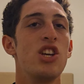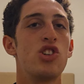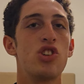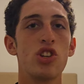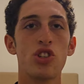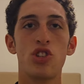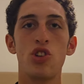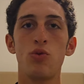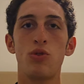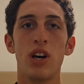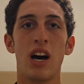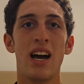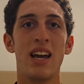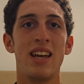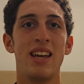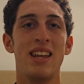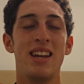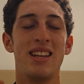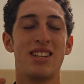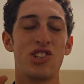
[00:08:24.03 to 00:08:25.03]
just too
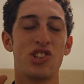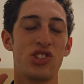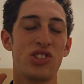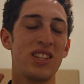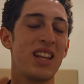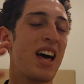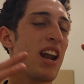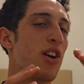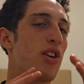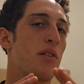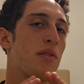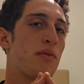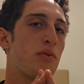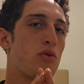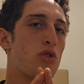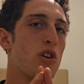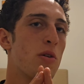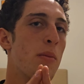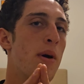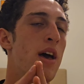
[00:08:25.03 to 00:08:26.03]
tight and it's just not enough
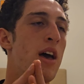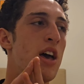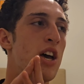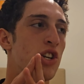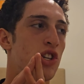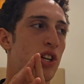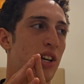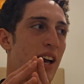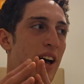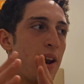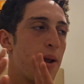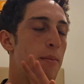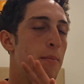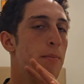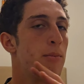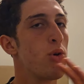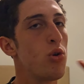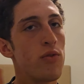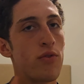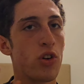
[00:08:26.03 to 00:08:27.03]
room to kind of
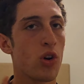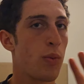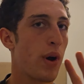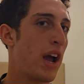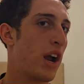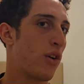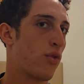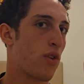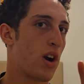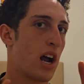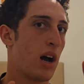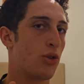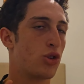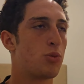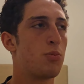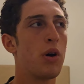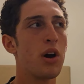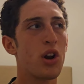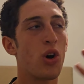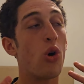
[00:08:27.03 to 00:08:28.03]
move your way around.
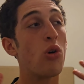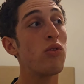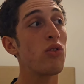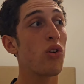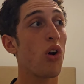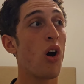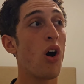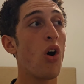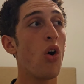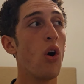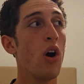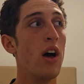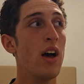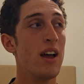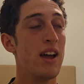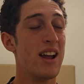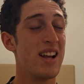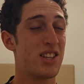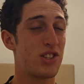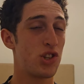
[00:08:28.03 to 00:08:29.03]
But overall,
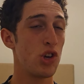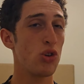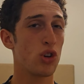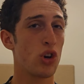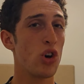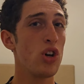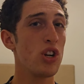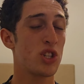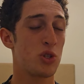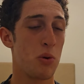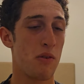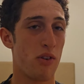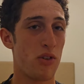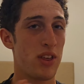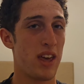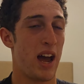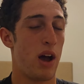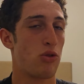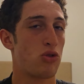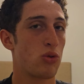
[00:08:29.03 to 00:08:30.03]
it's still good to have all
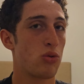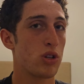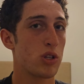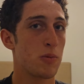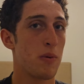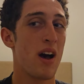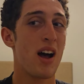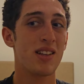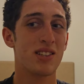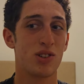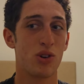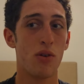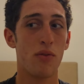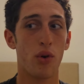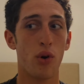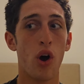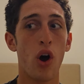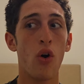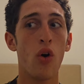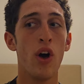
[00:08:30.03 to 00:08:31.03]
the outdoor spots. And
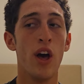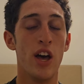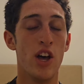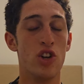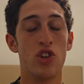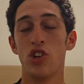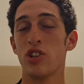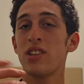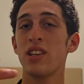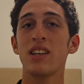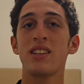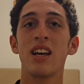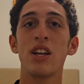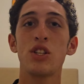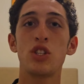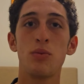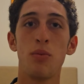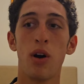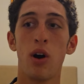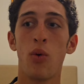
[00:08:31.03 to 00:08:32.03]
overall, just like
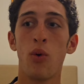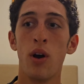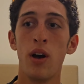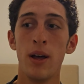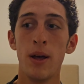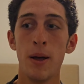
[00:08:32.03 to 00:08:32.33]
Zetsubo,